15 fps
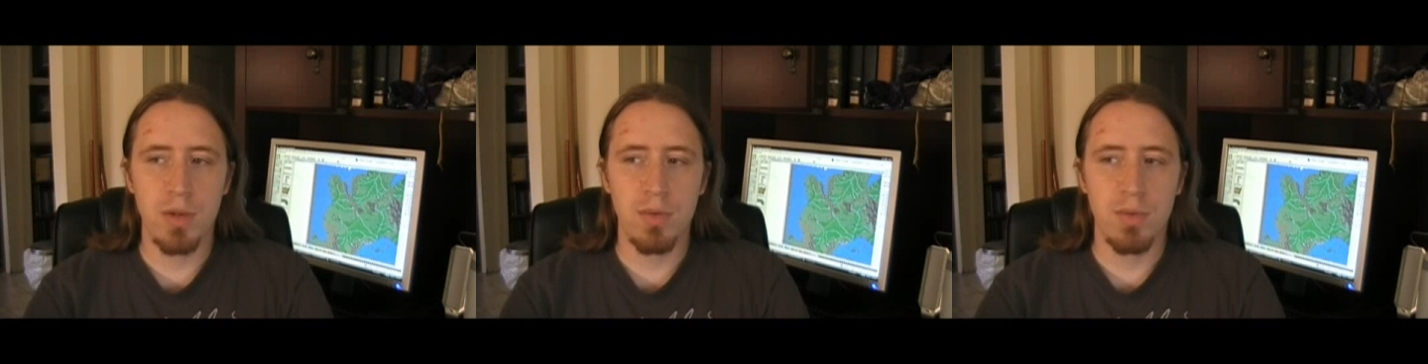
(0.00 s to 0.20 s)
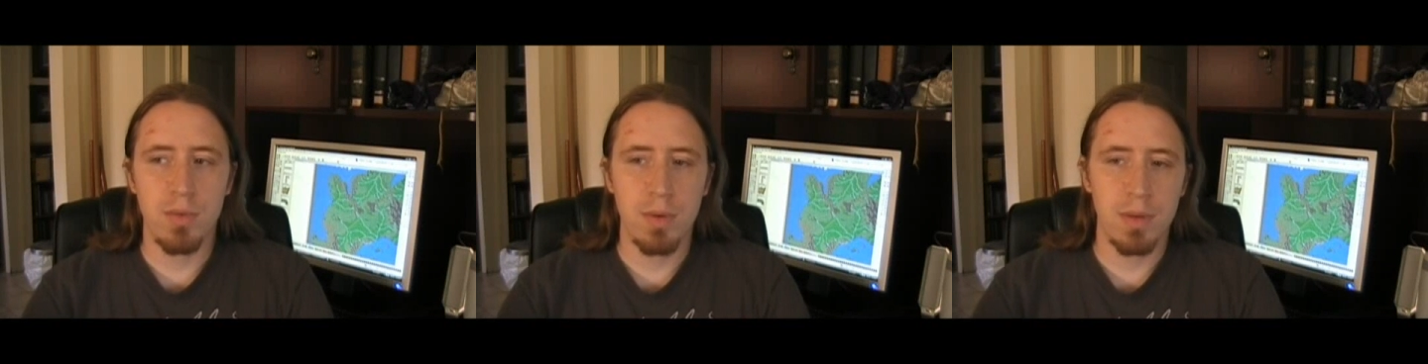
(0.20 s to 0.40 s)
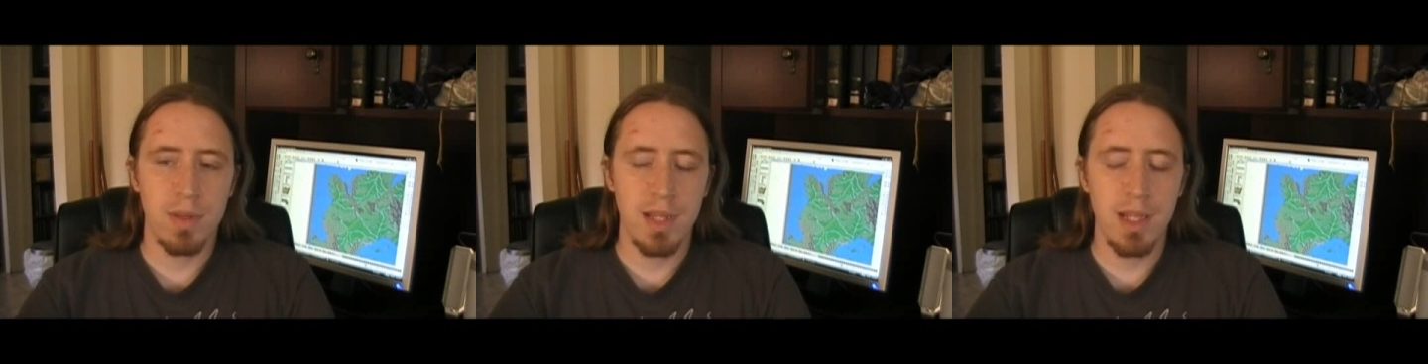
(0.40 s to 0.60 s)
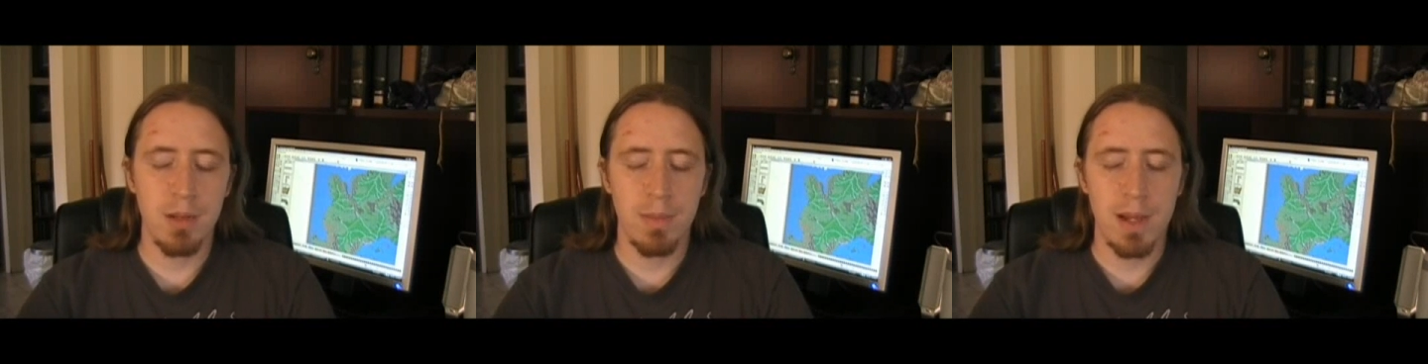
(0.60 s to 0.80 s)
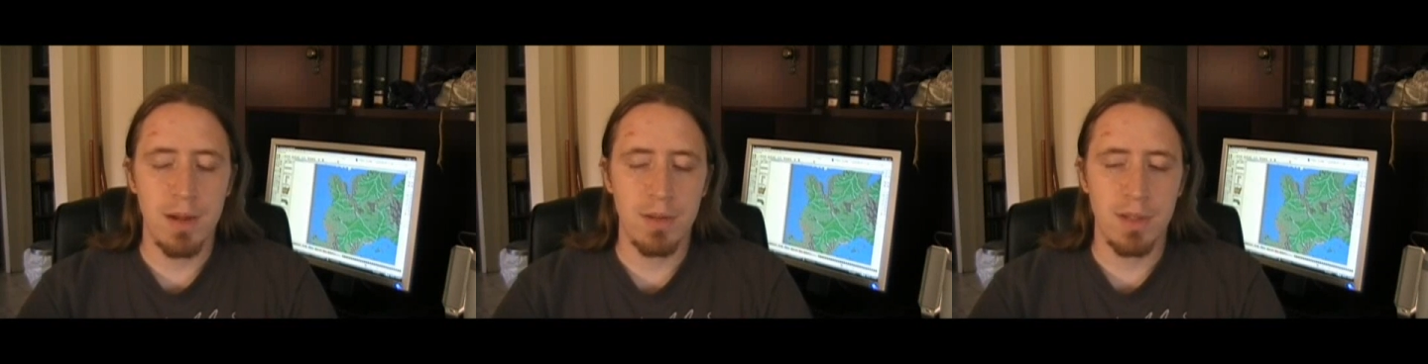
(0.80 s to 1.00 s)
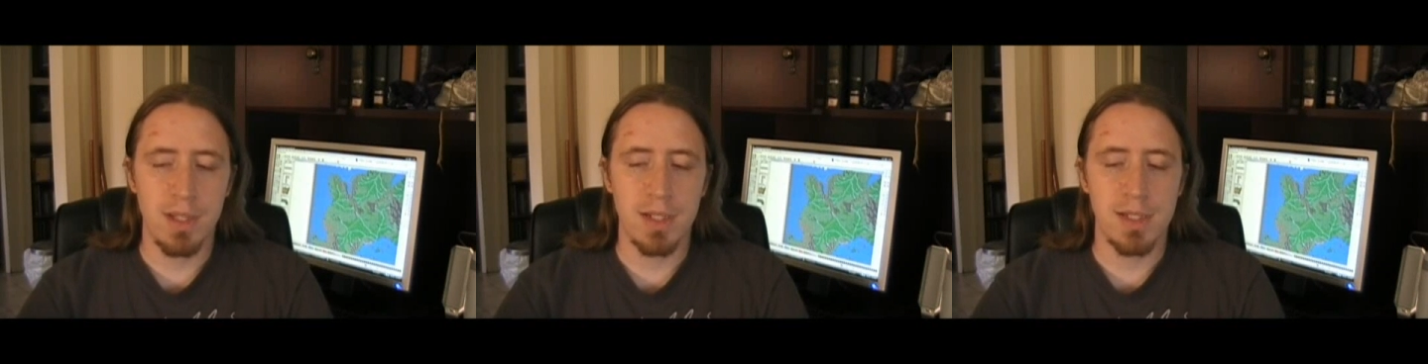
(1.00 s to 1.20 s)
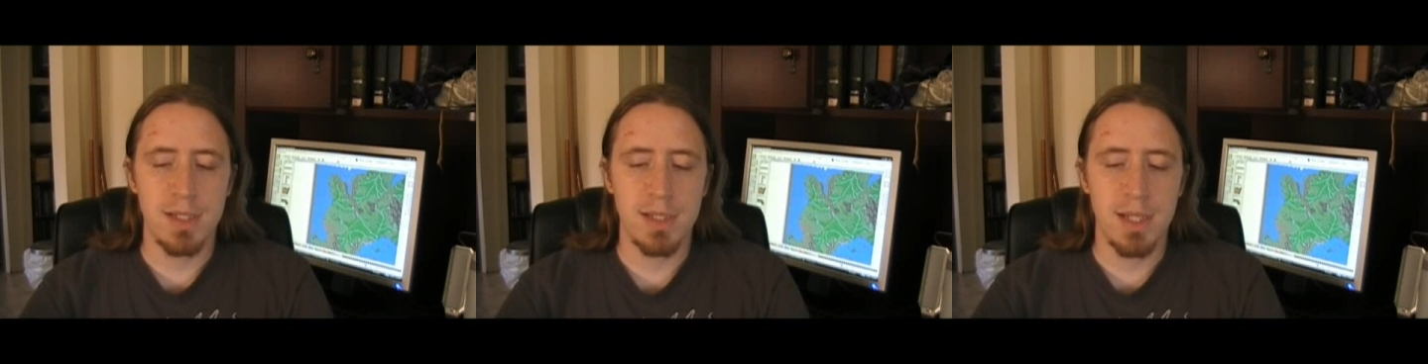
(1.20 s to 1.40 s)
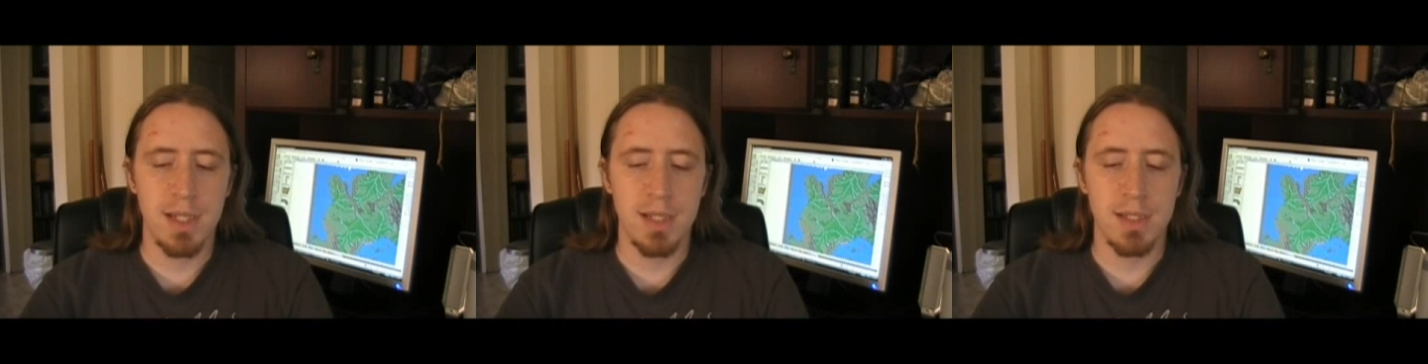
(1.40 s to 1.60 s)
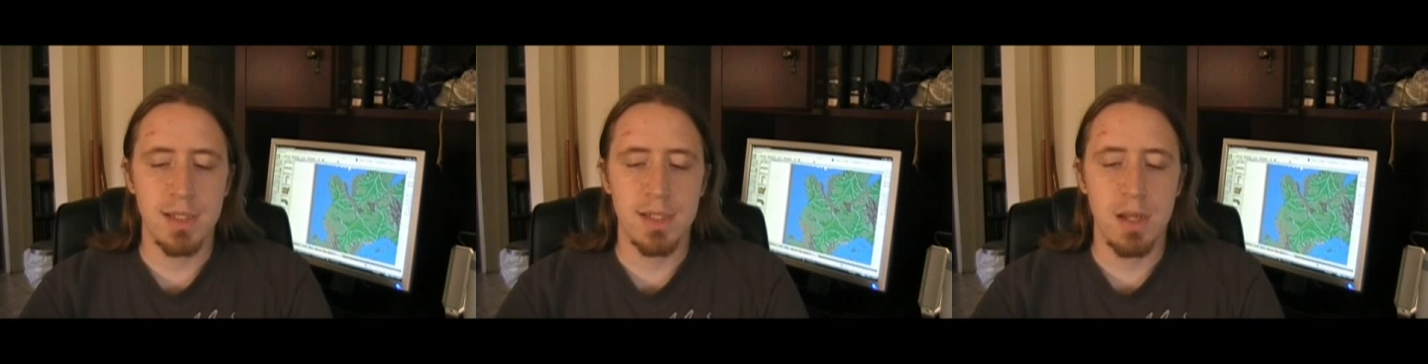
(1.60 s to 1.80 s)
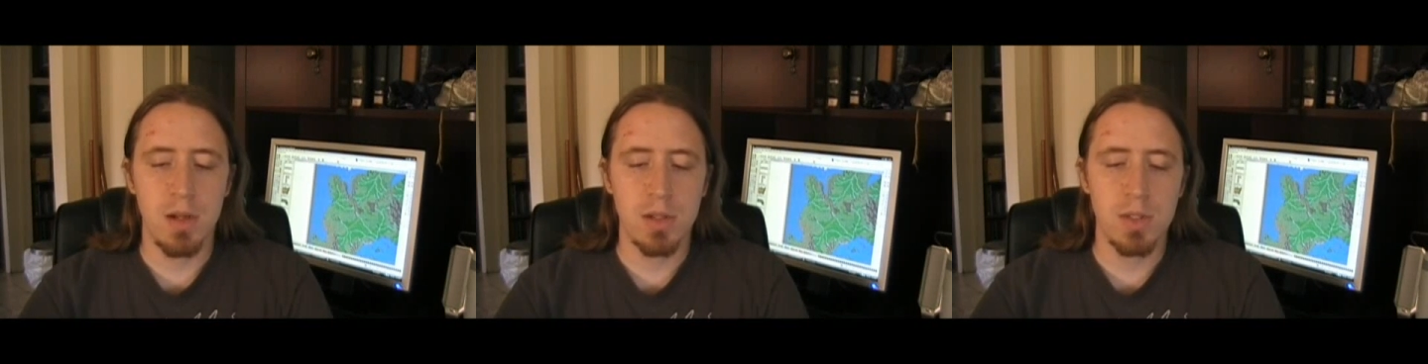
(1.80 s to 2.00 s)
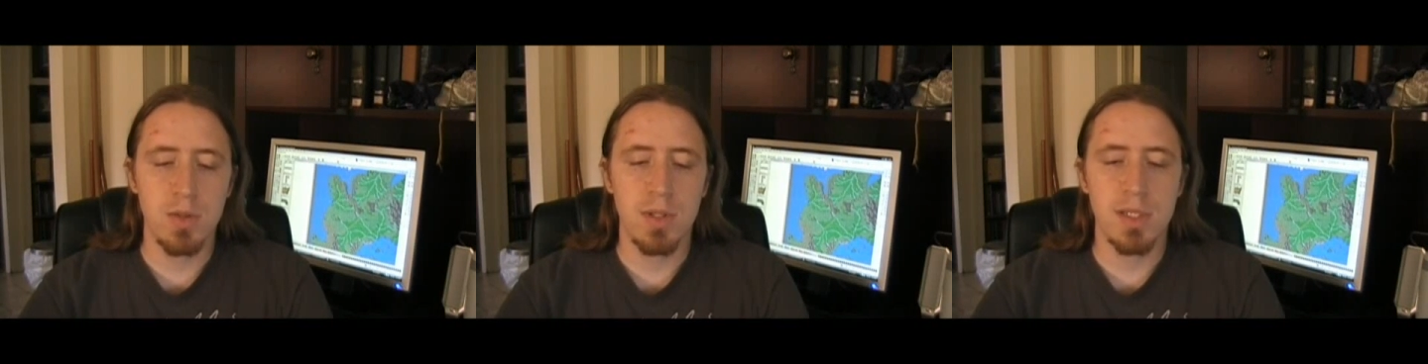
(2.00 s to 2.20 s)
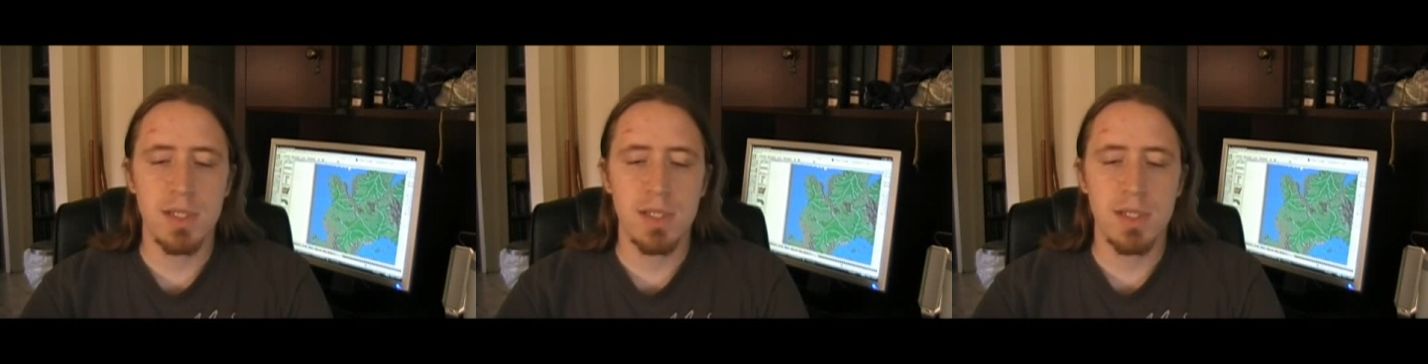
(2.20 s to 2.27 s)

you think about this is also